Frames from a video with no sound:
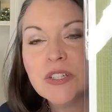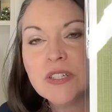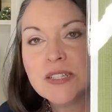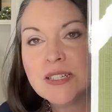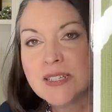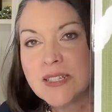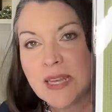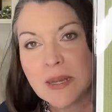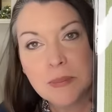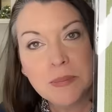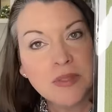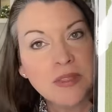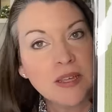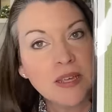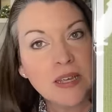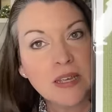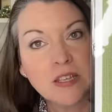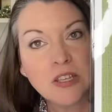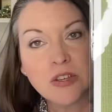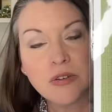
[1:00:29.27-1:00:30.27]
Same
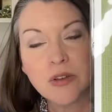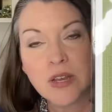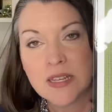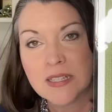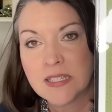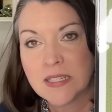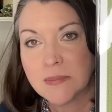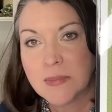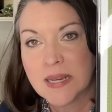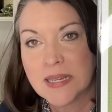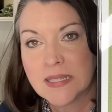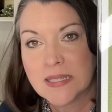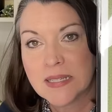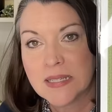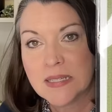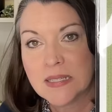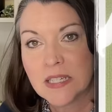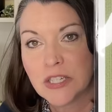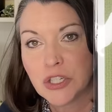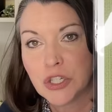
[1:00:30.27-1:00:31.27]
thing, you customize
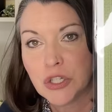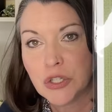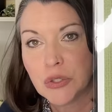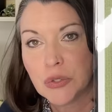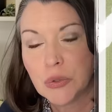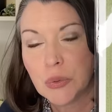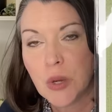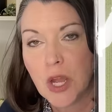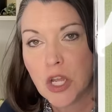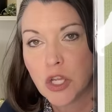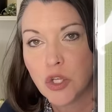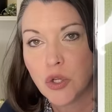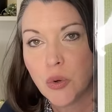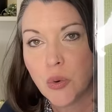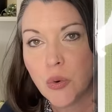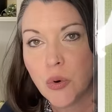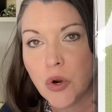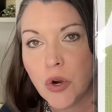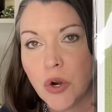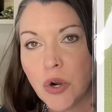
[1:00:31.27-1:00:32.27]
it to
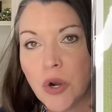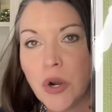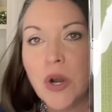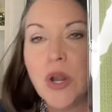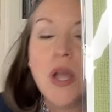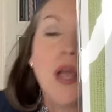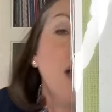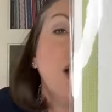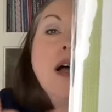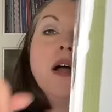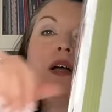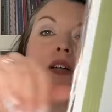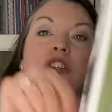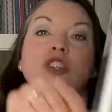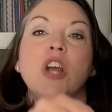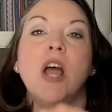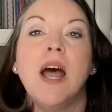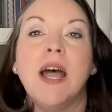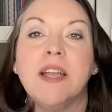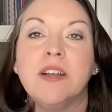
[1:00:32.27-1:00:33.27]
your uh,
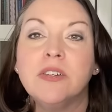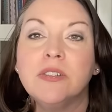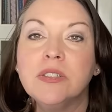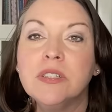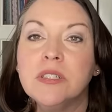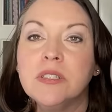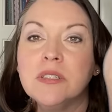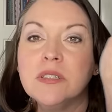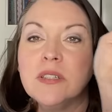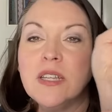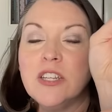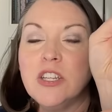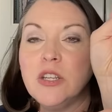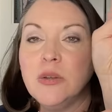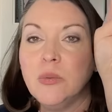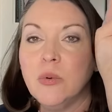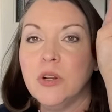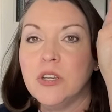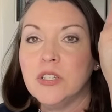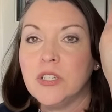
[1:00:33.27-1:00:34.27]
child that
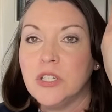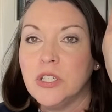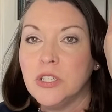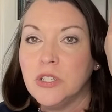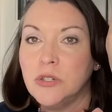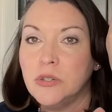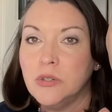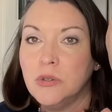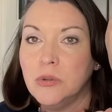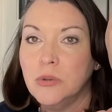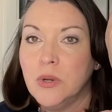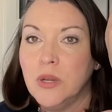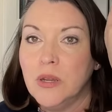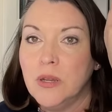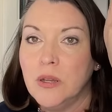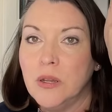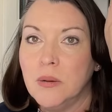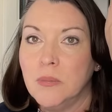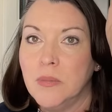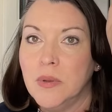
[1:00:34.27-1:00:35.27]
you want to
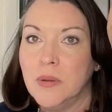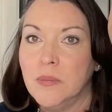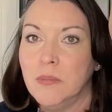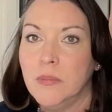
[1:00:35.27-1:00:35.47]
um,